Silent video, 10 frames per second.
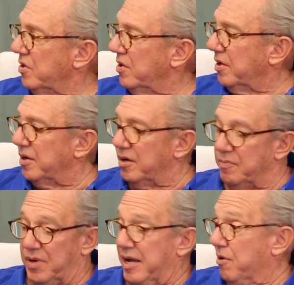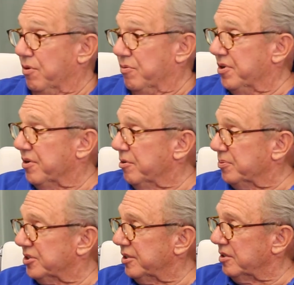I agree with you
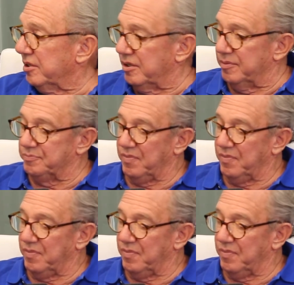100%.